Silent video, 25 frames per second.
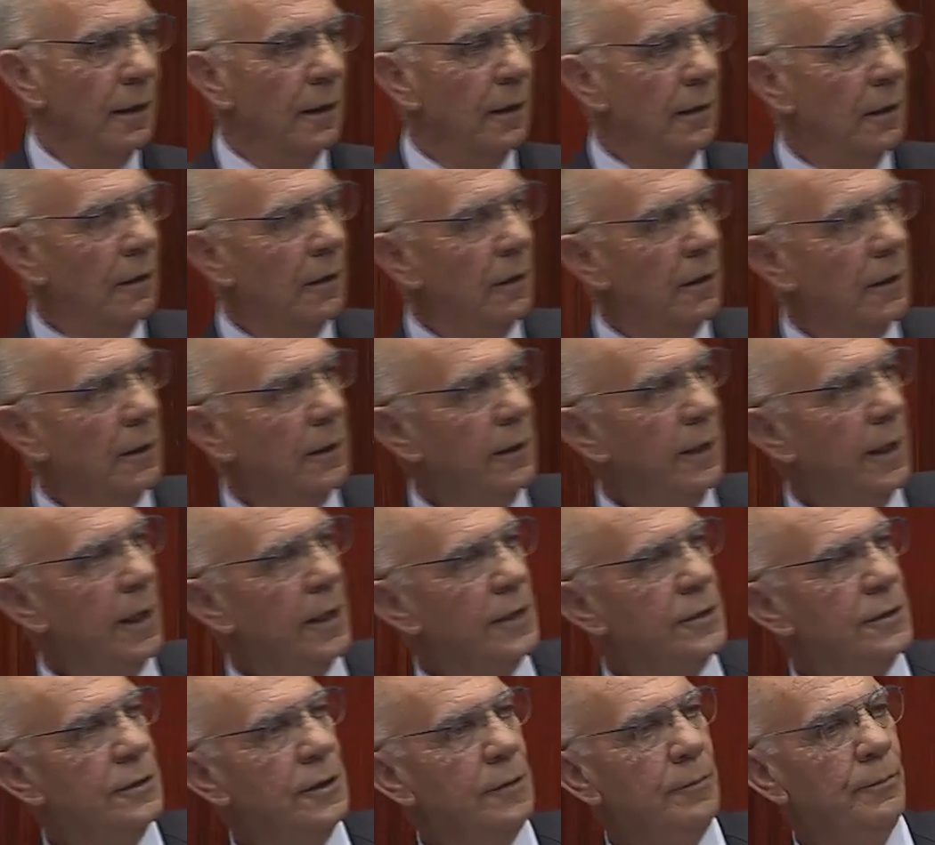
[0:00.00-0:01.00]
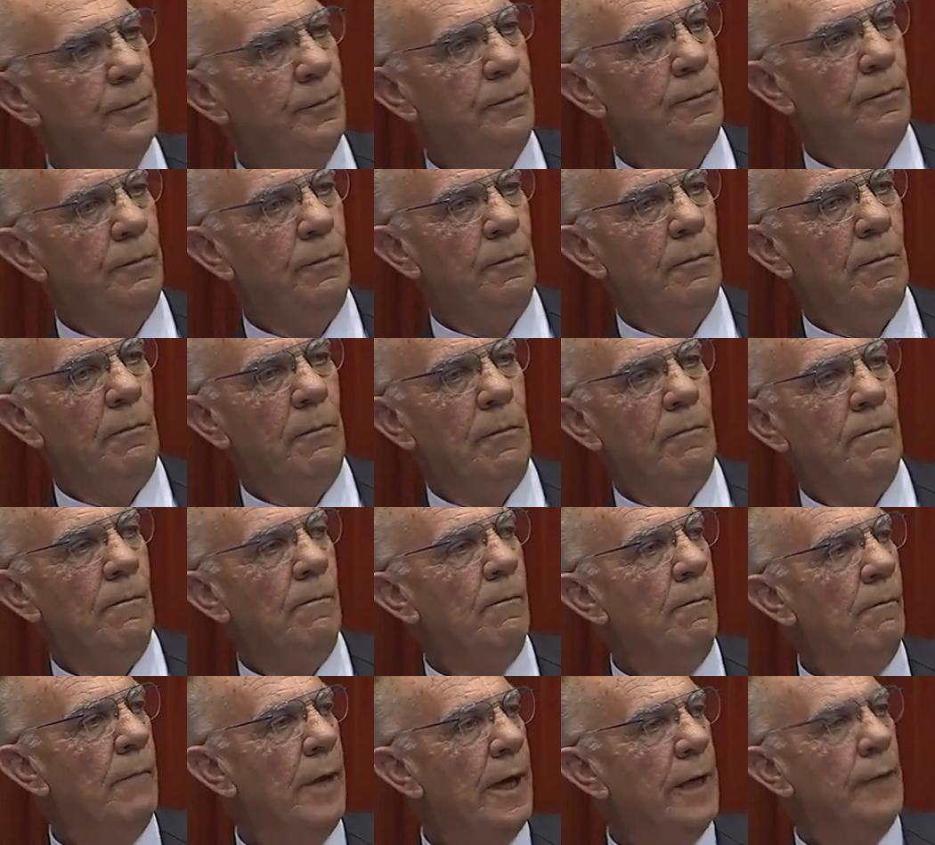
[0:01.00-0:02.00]
I actually
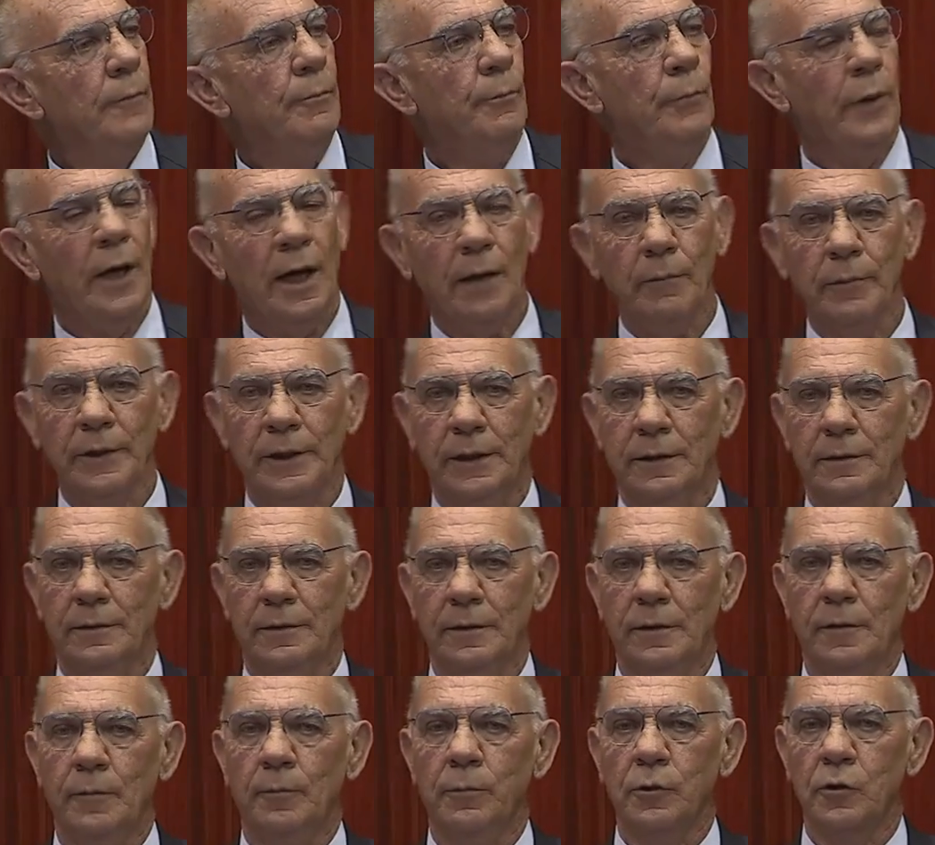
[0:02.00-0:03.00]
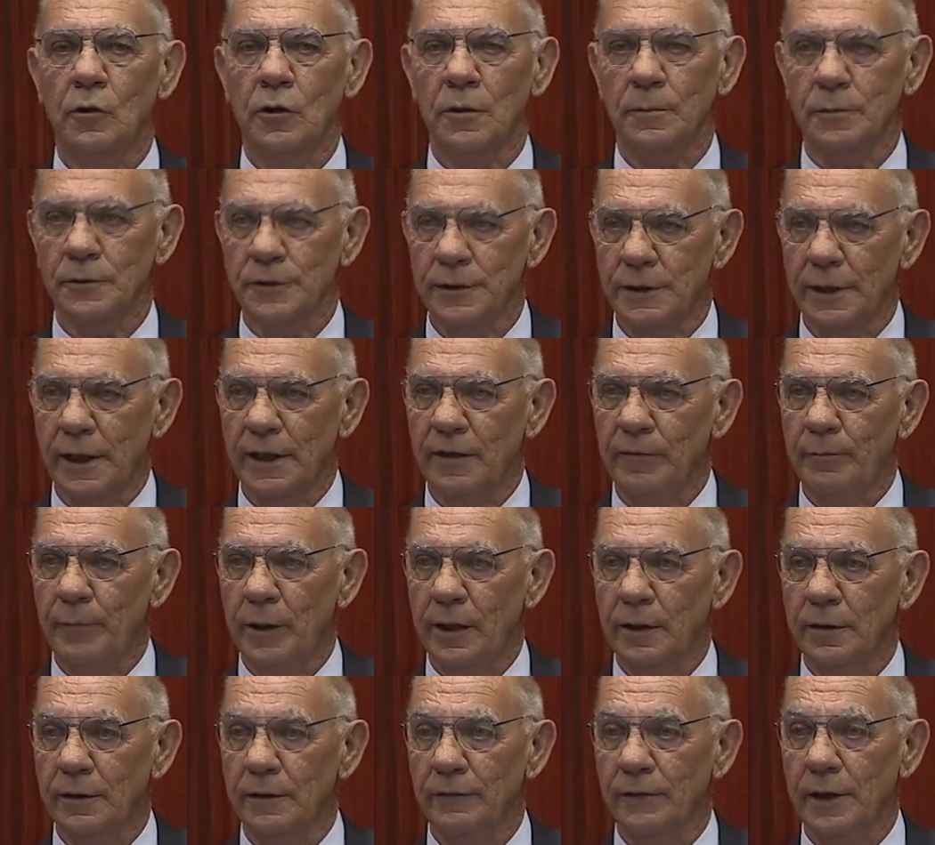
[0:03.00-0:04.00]
made public the deplorable state of
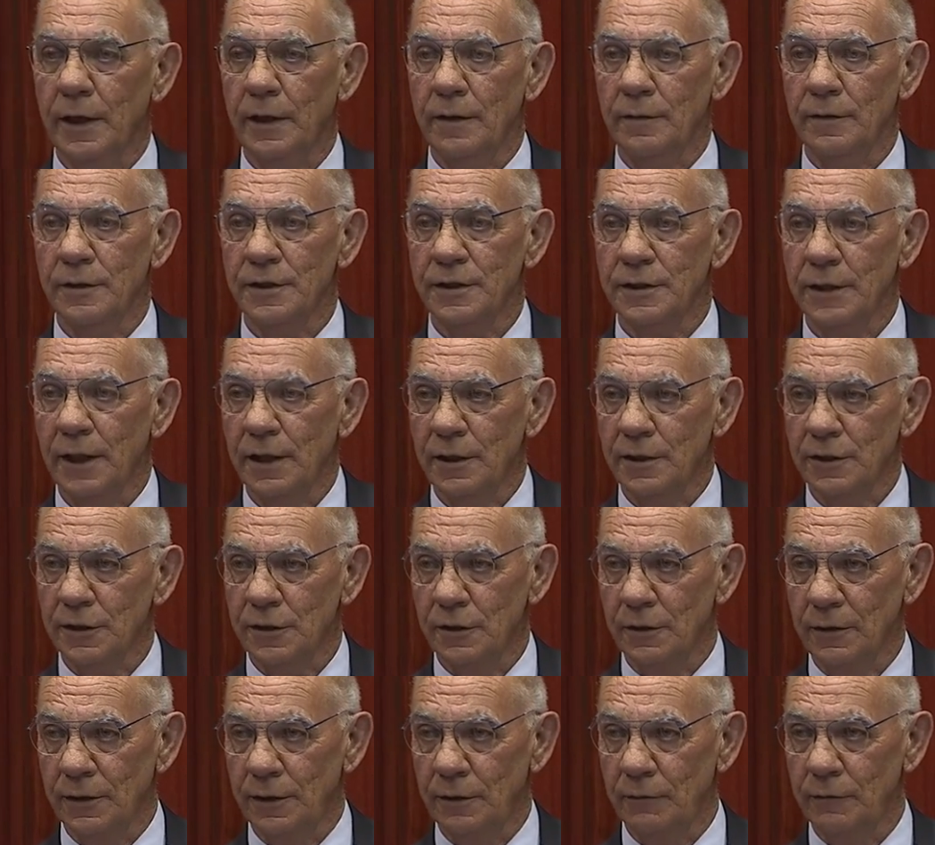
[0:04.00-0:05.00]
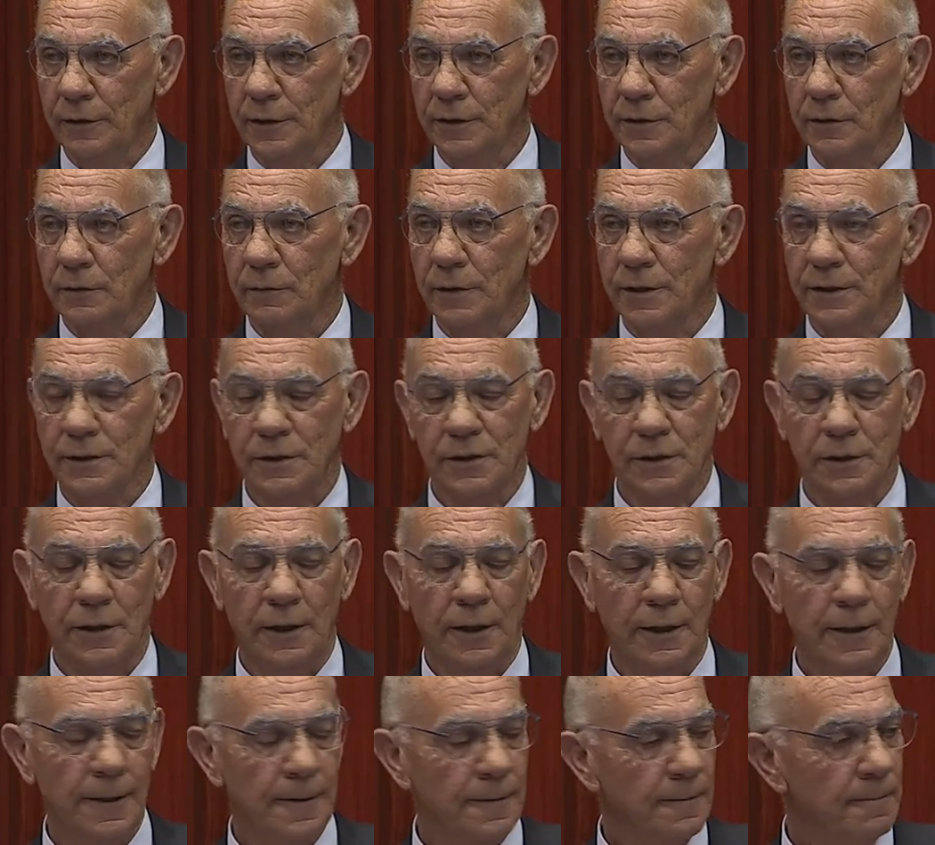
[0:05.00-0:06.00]
palliative care in this state, certainly in regional West
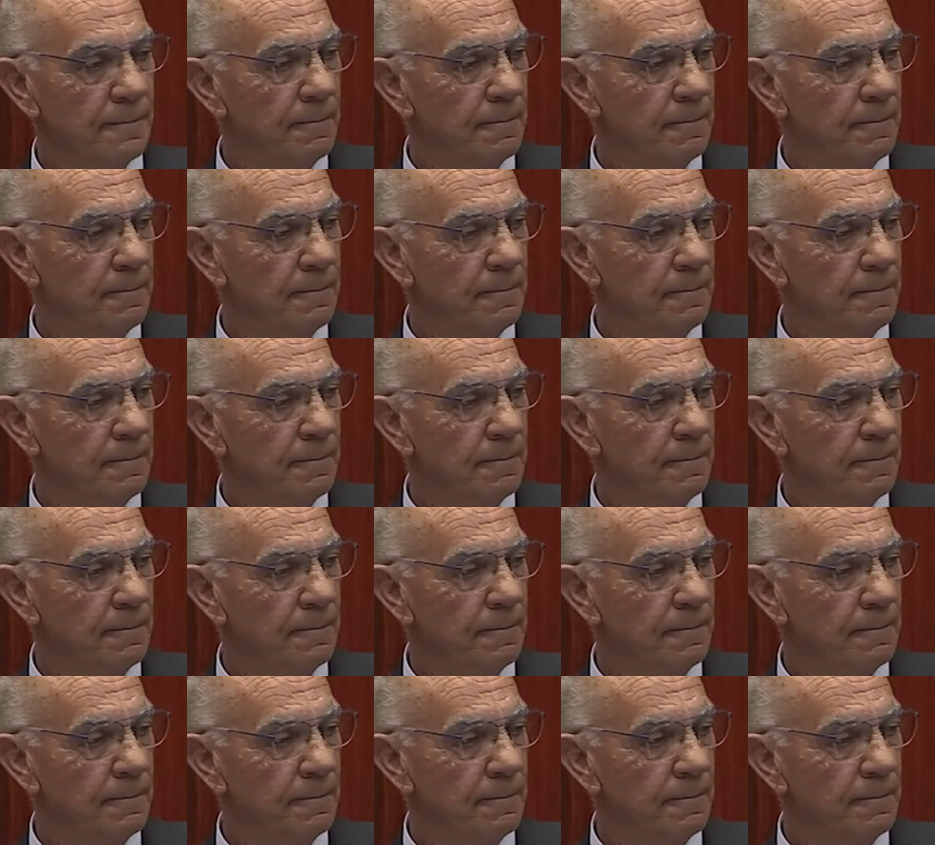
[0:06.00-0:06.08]
Australia.